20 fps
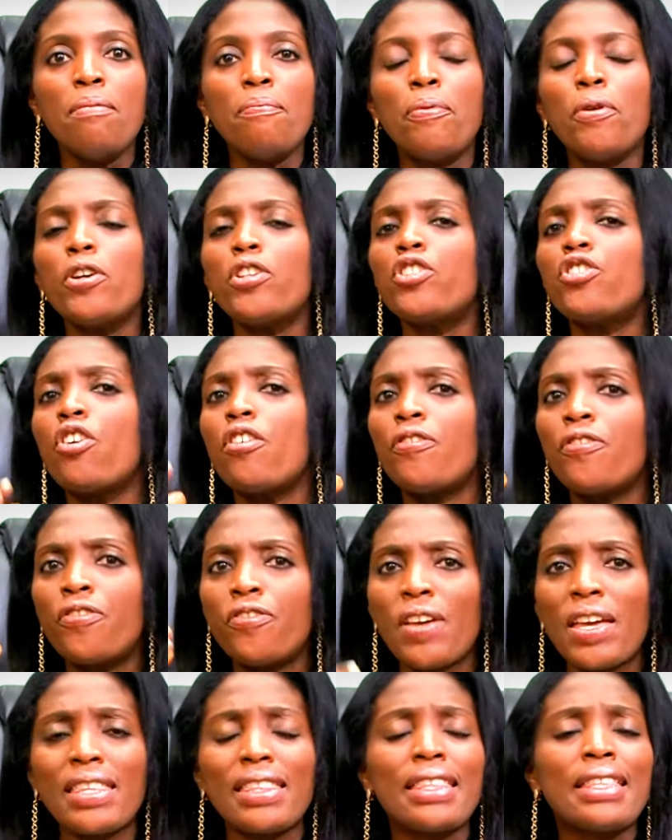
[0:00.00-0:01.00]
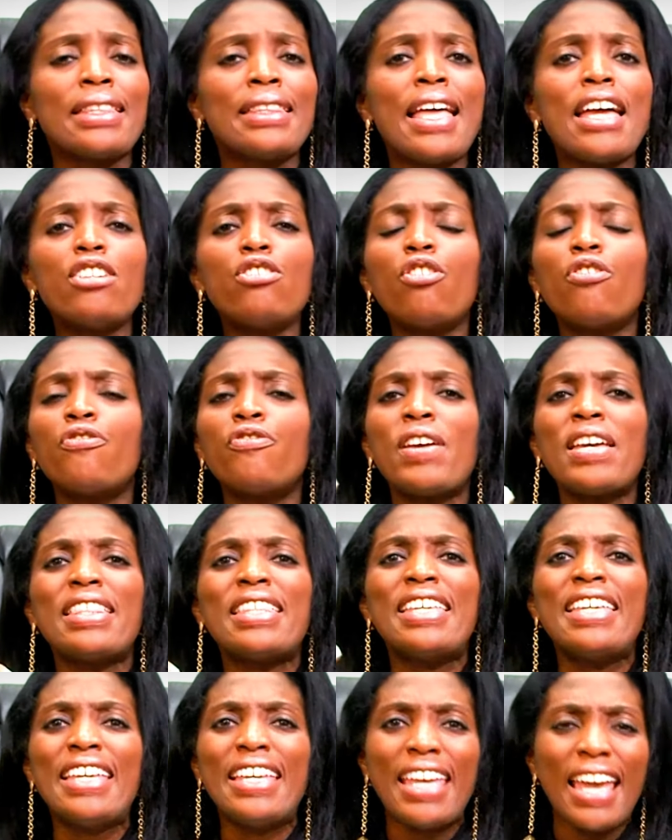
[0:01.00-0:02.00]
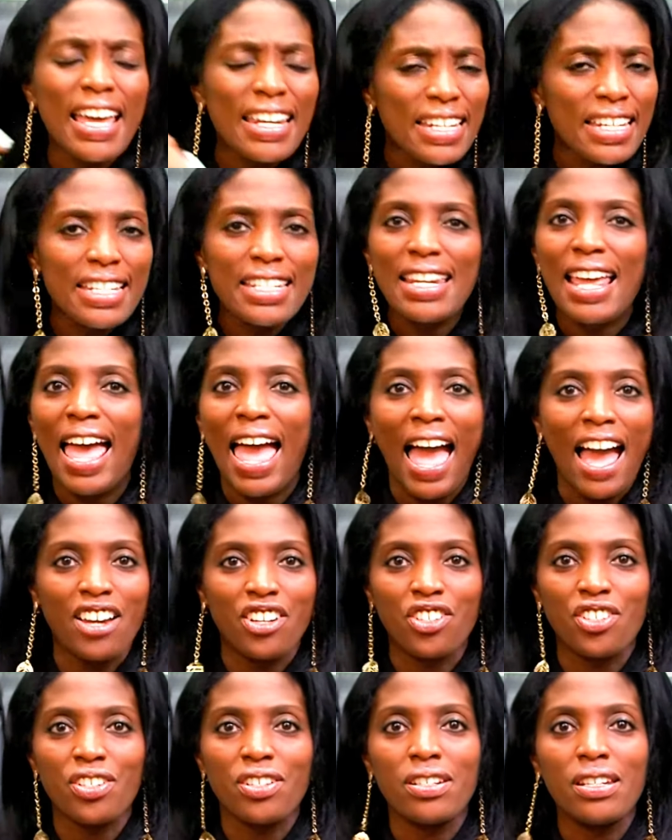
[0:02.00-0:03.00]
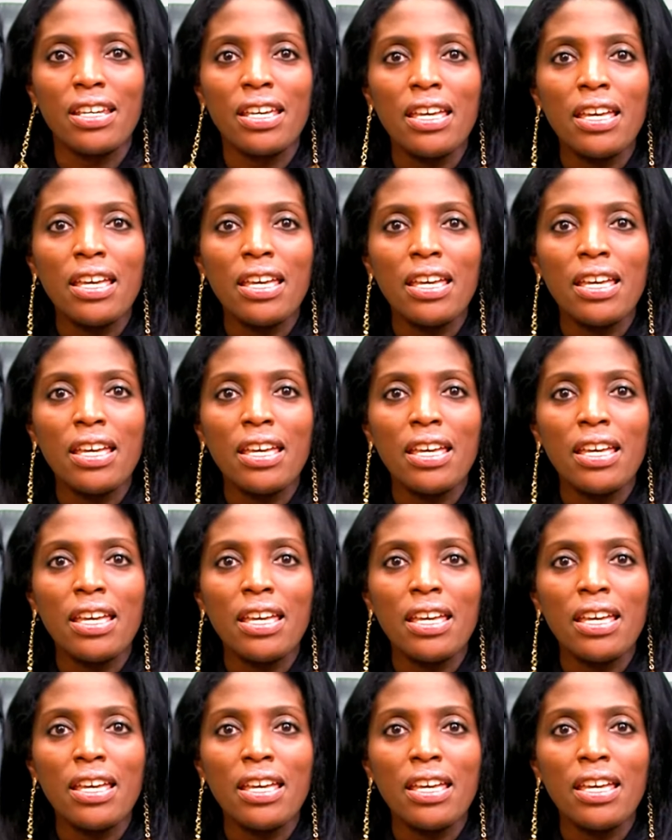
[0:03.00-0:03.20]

Put your faith, let your faith get into action.